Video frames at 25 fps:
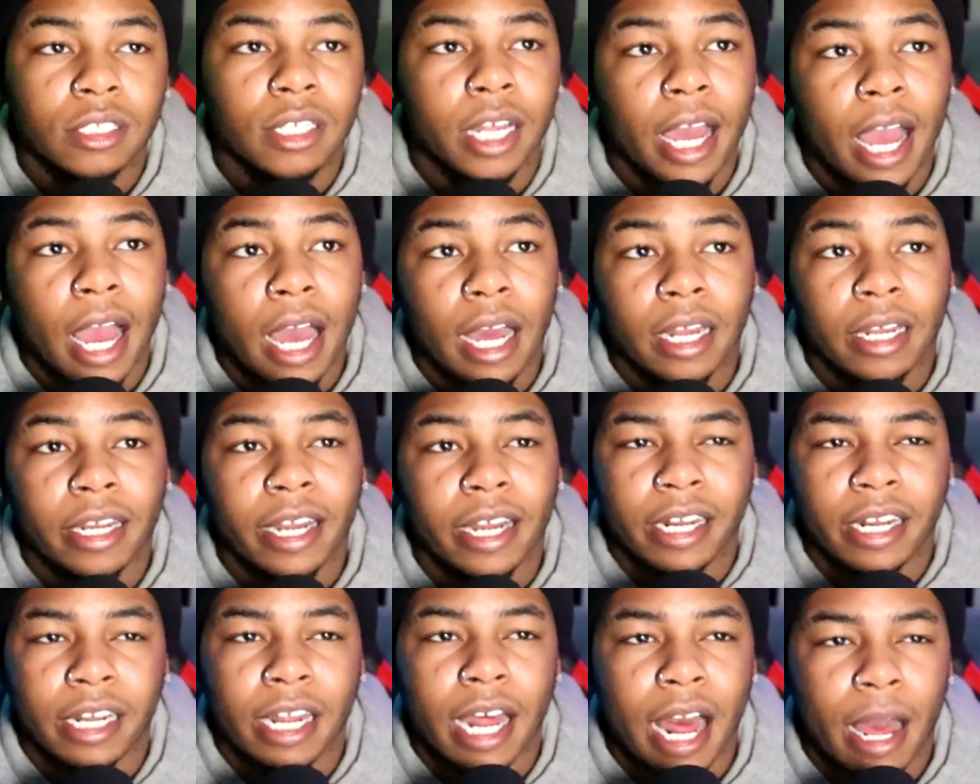Like,
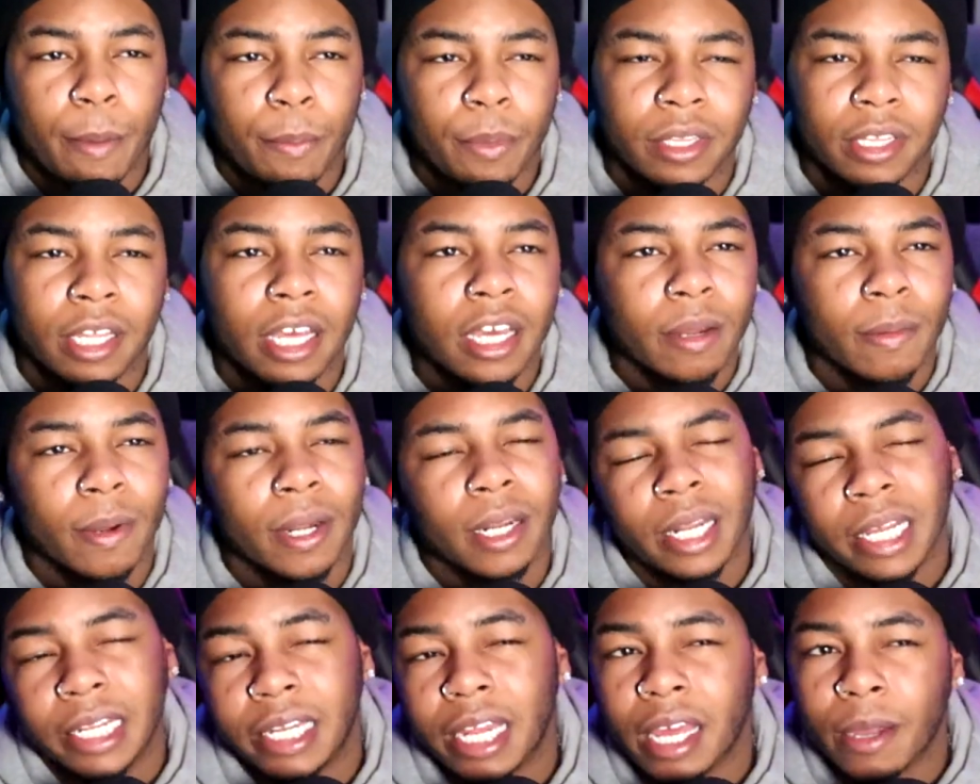I be thinking
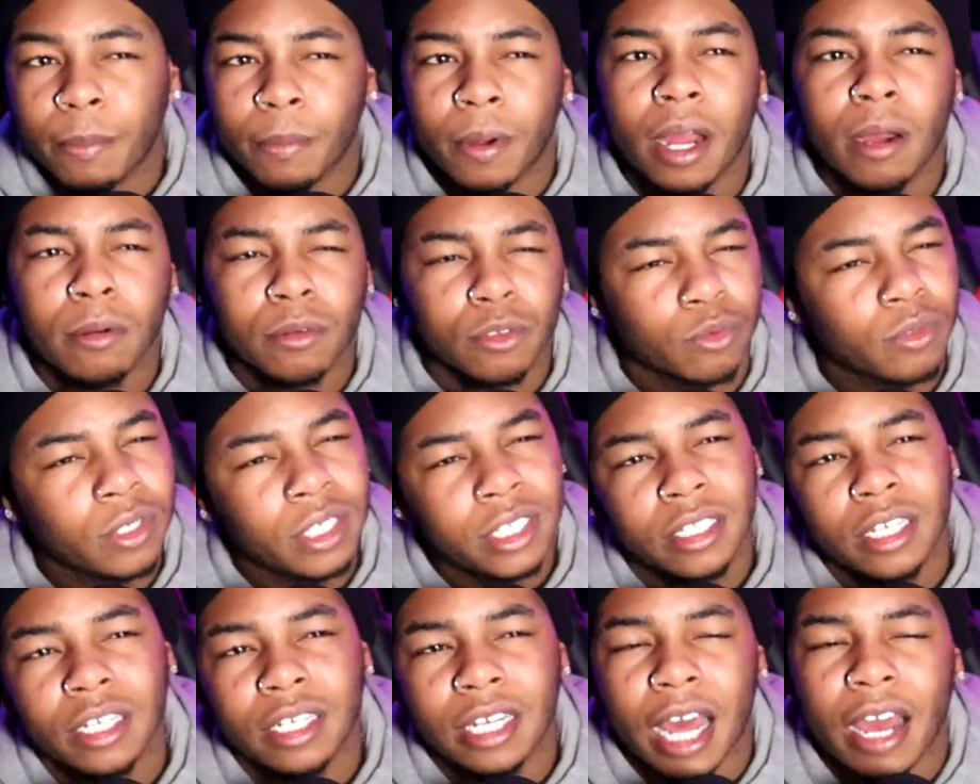about, like, dang, bro, I was really
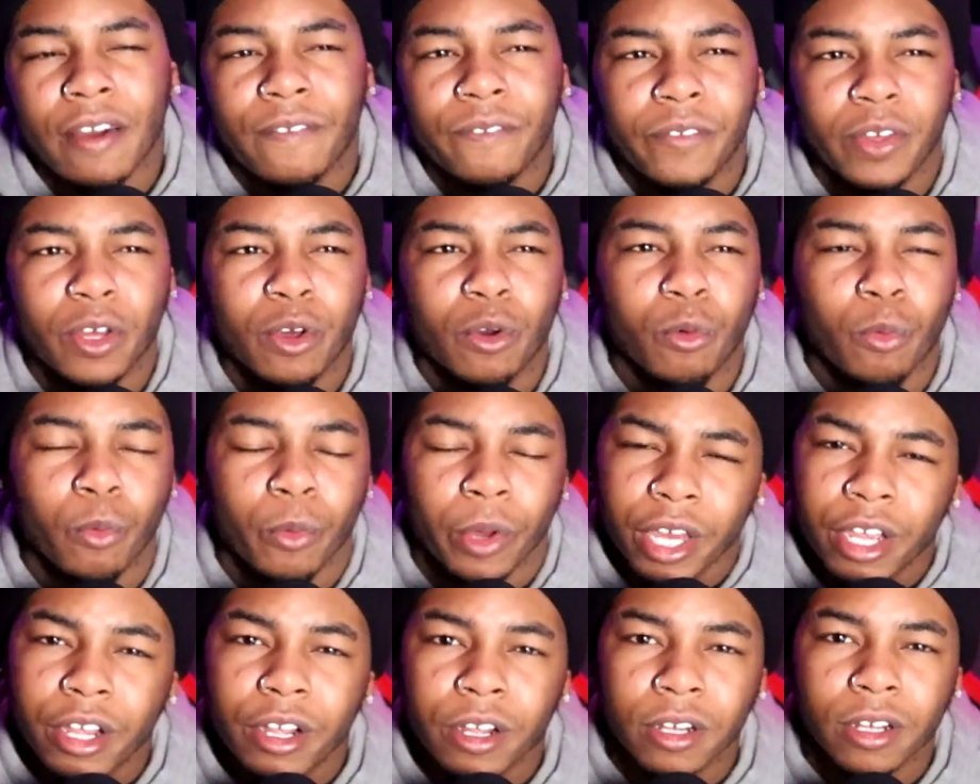touched. I feel
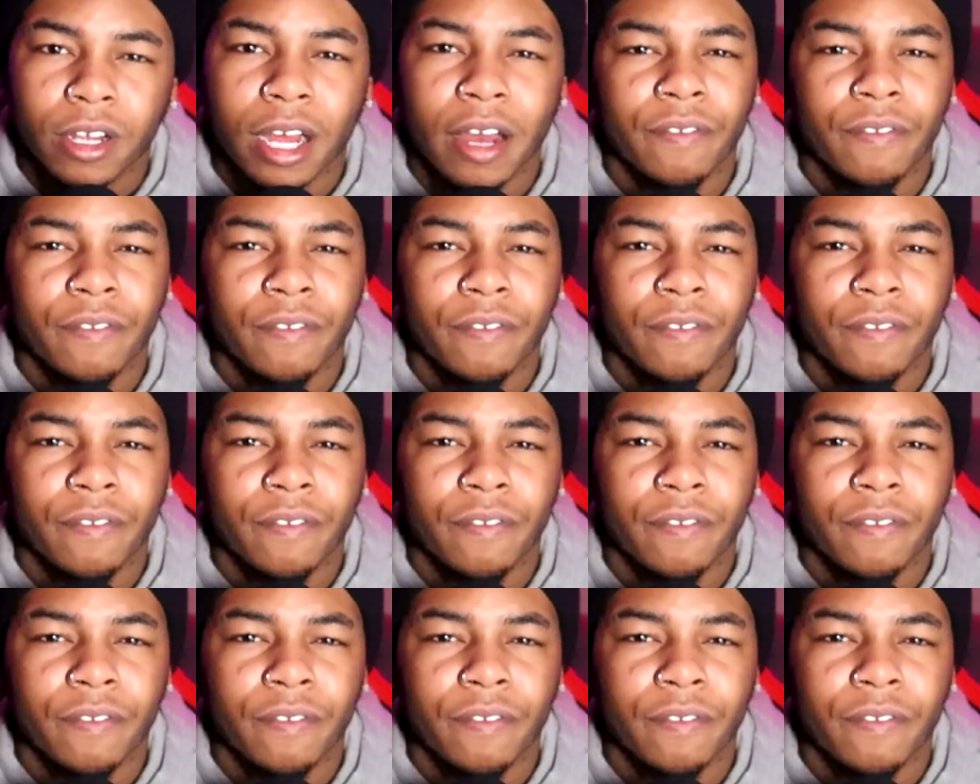weird.